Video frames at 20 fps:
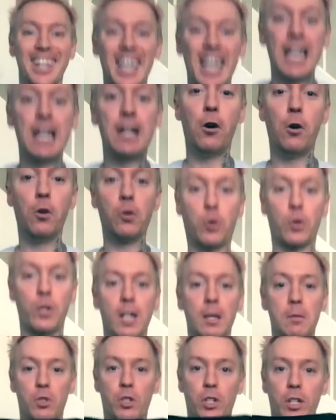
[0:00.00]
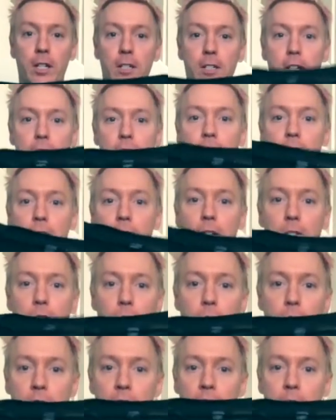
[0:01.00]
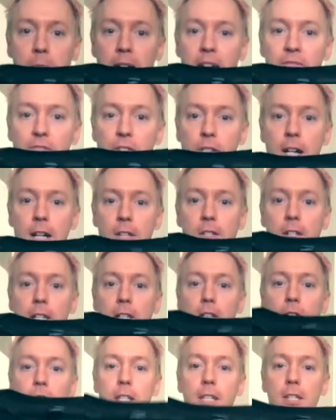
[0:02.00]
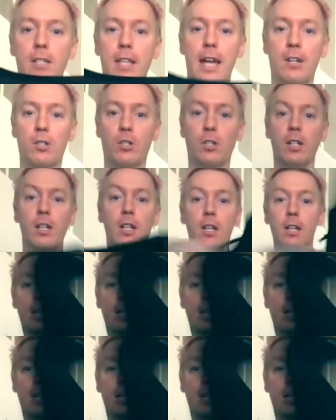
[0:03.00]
an ULTRAnumb shirt, also designed by Veracity. Look at this action.